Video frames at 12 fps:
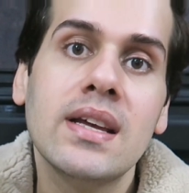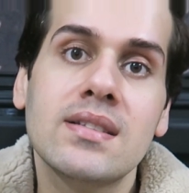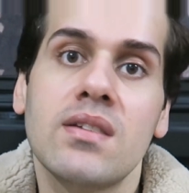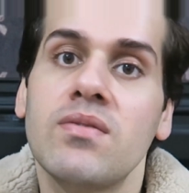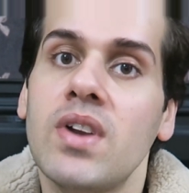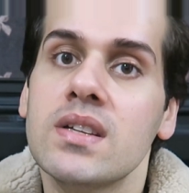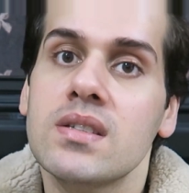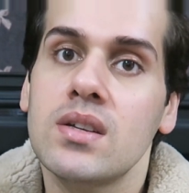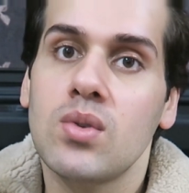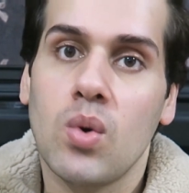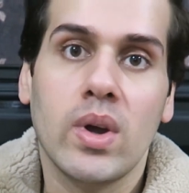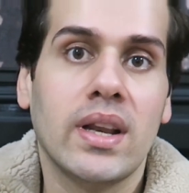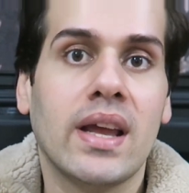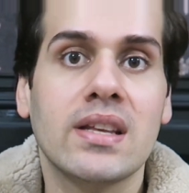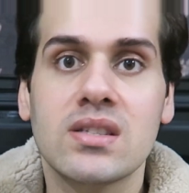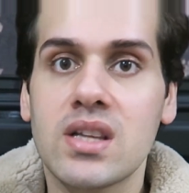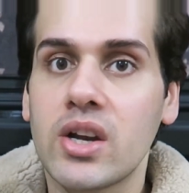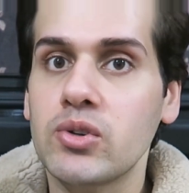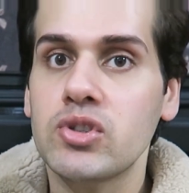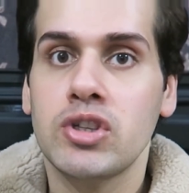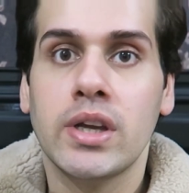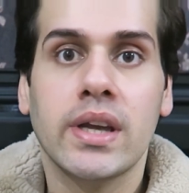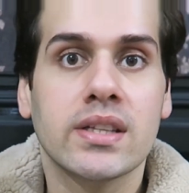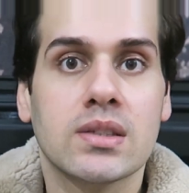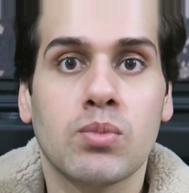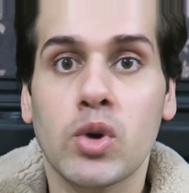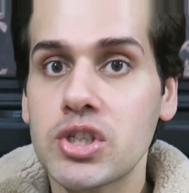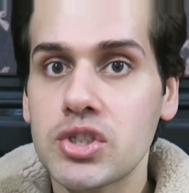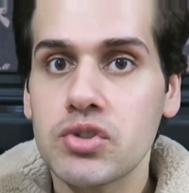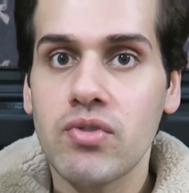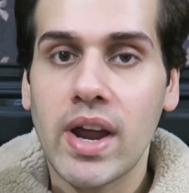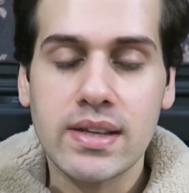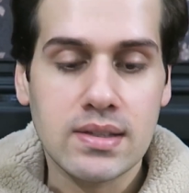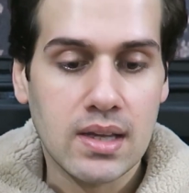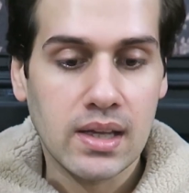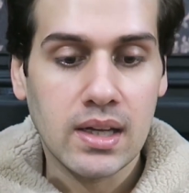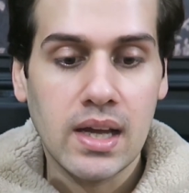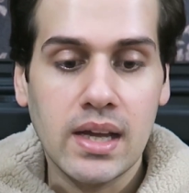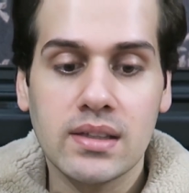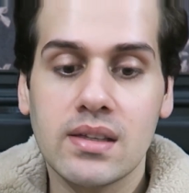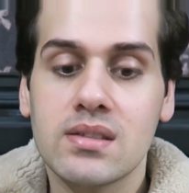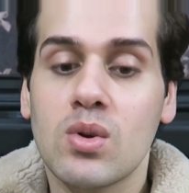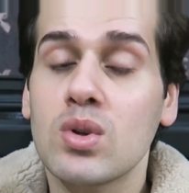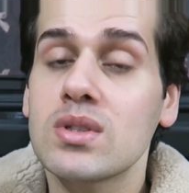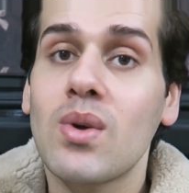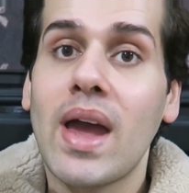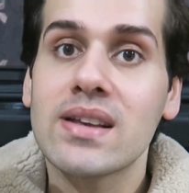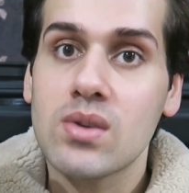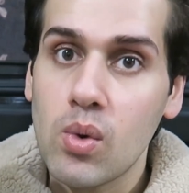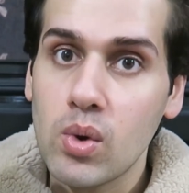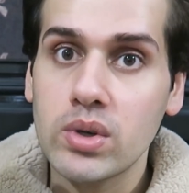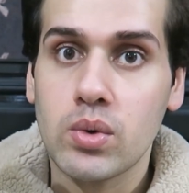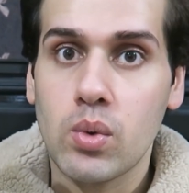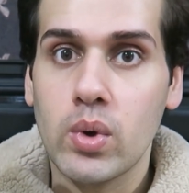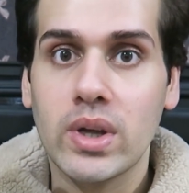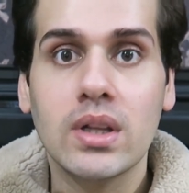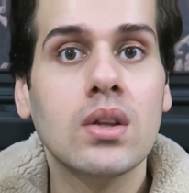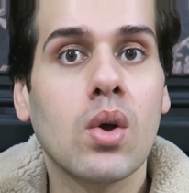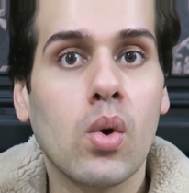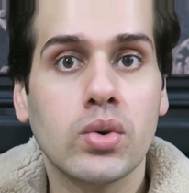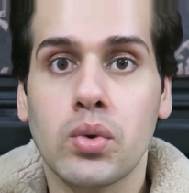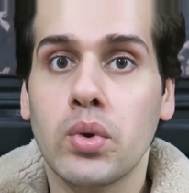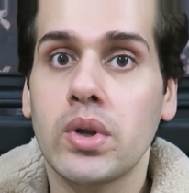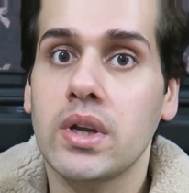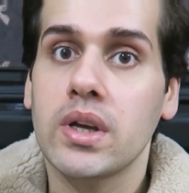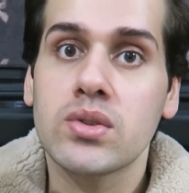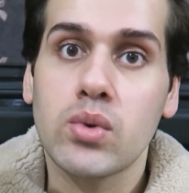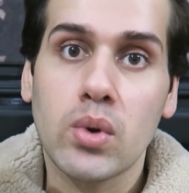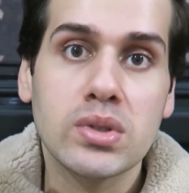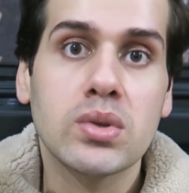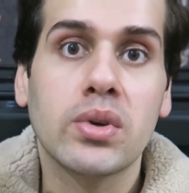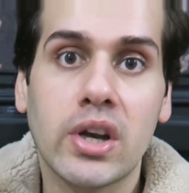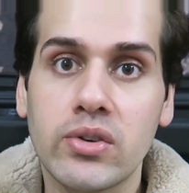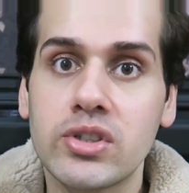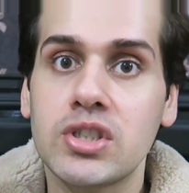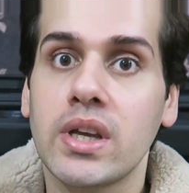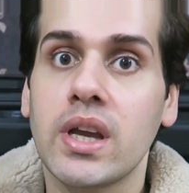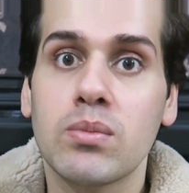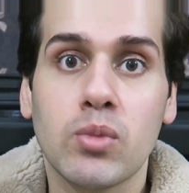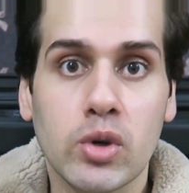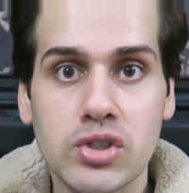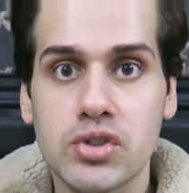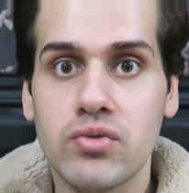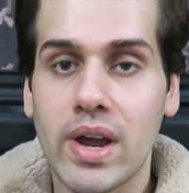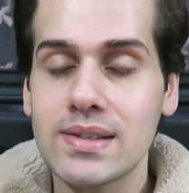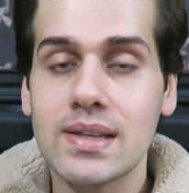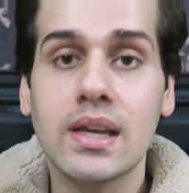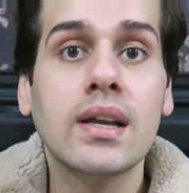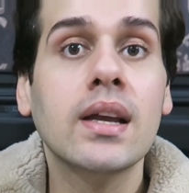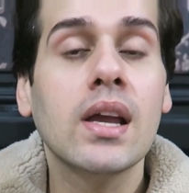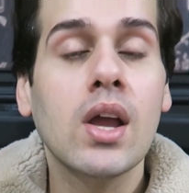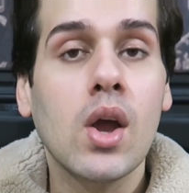Sunflower seed oil is nourishing, it's moisturizing. This also has oat oil. Oat oil is also nourishing and moisturizing.